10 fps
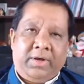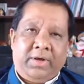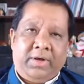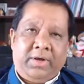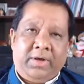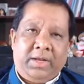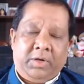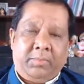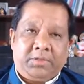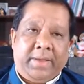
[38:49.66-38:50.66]
before it
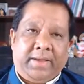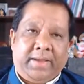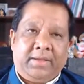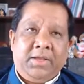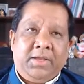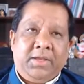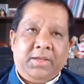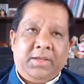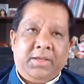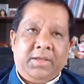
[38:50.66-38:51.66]
bounces back.
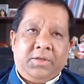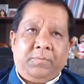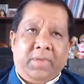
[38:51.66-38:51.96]
So